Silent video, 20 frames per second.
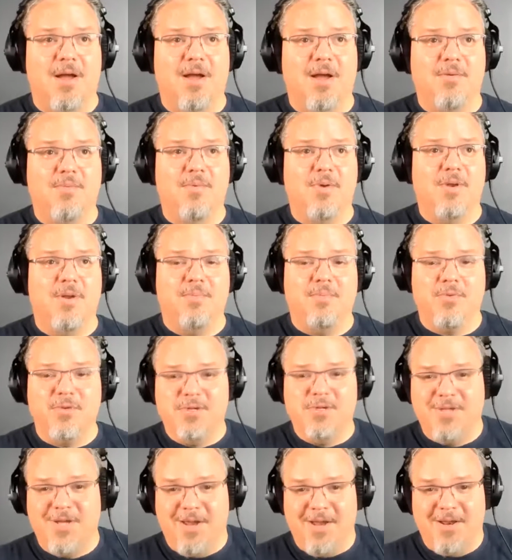We
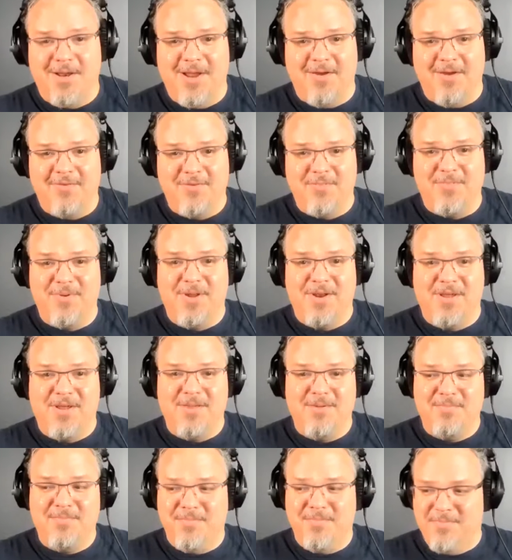appreciate everybody
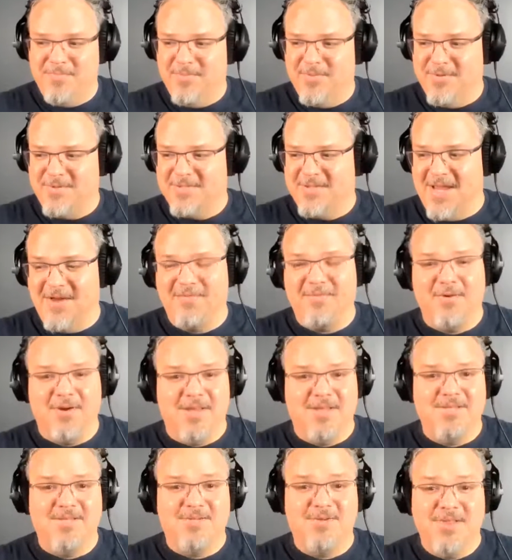that puts effort
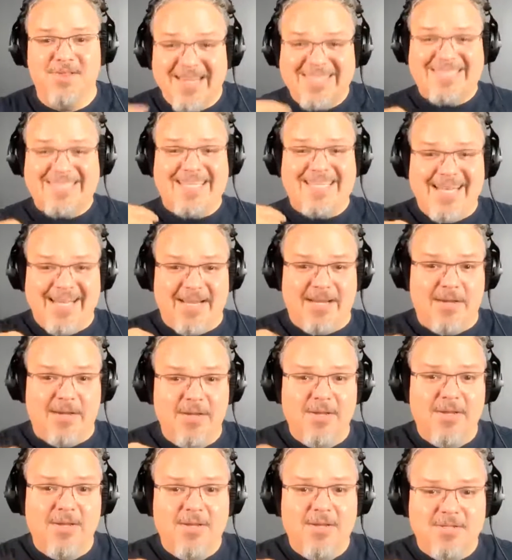into listening
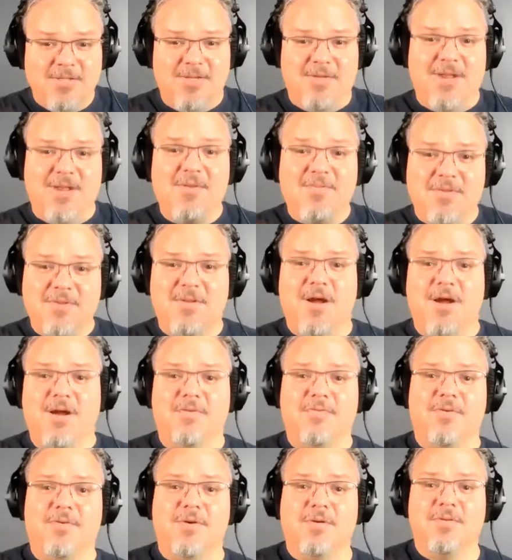to night
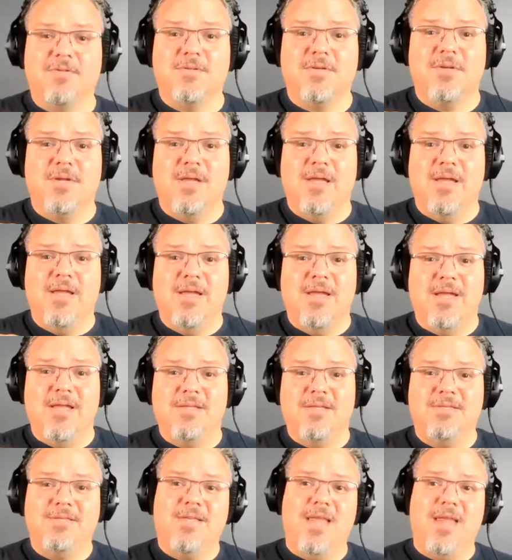photographers
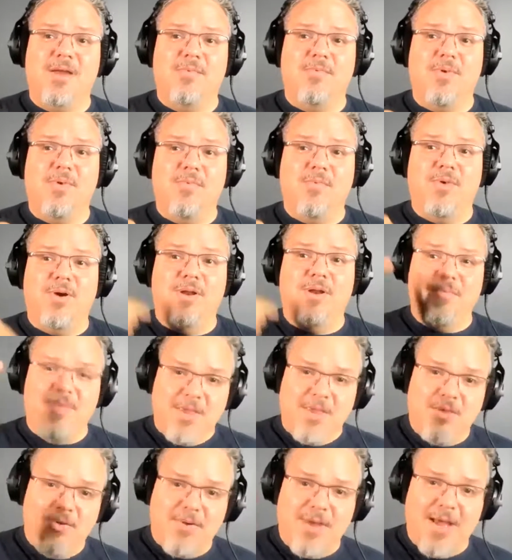and saying, we want to
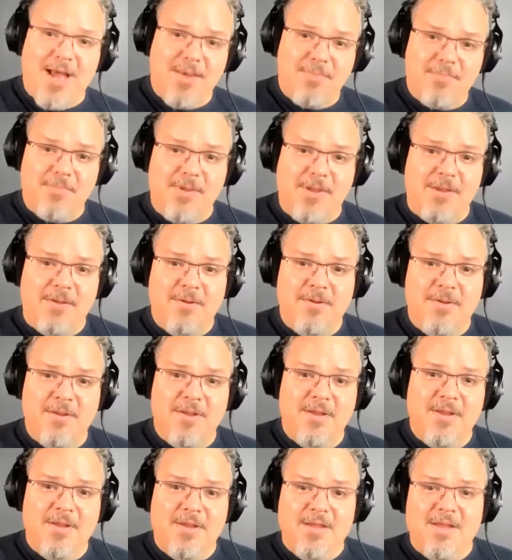make you happy,
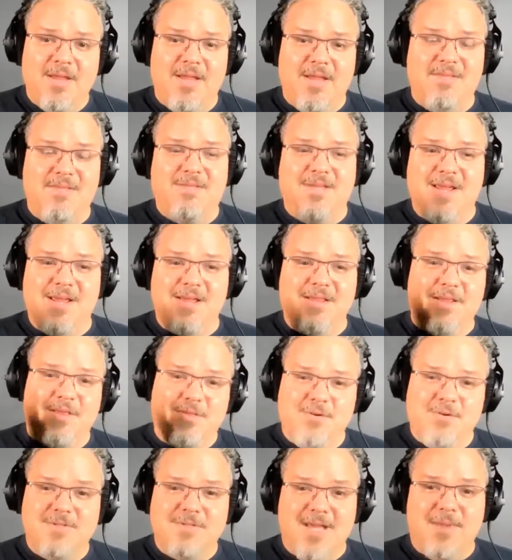and saying that
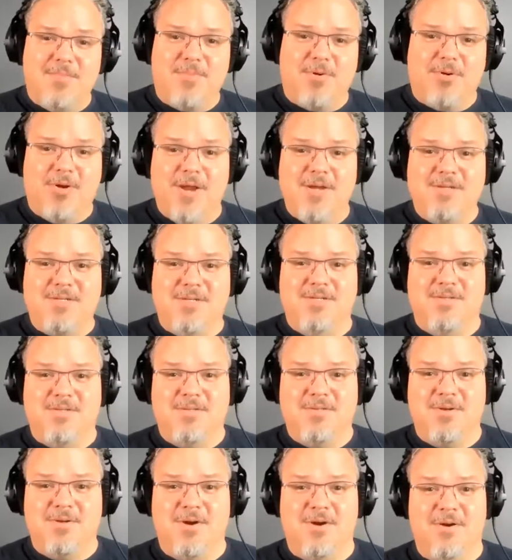those
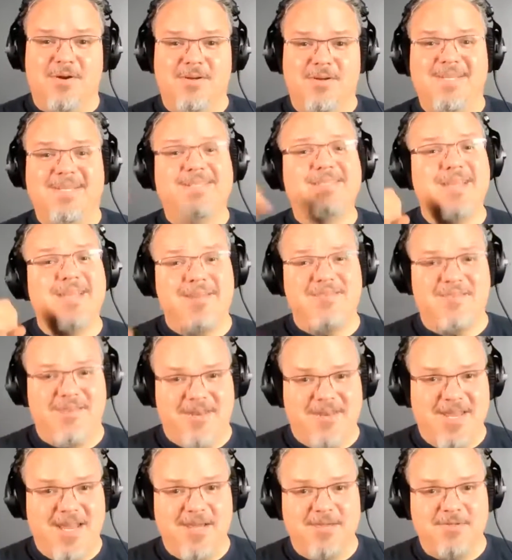aberrations are
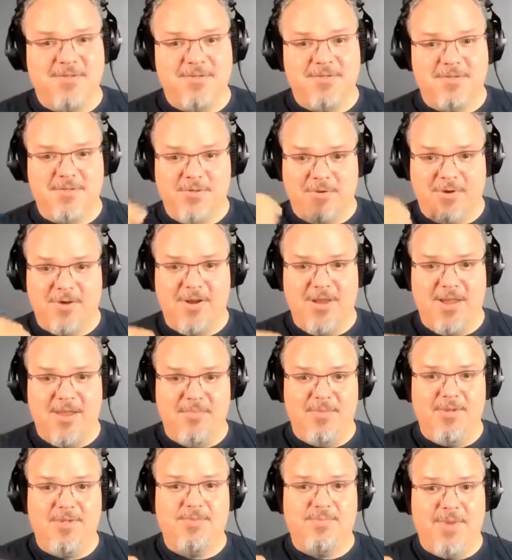disadvantageous to our
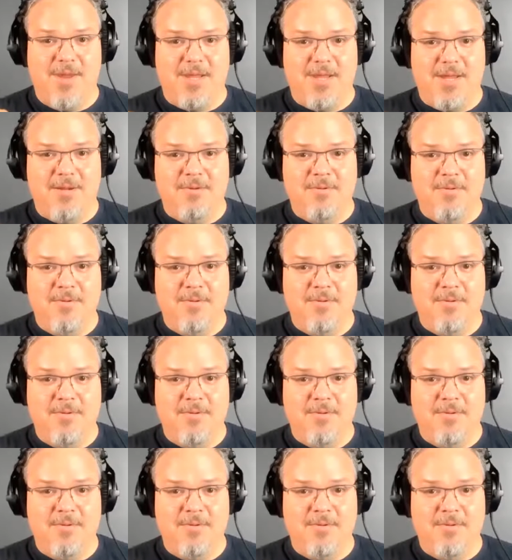image making.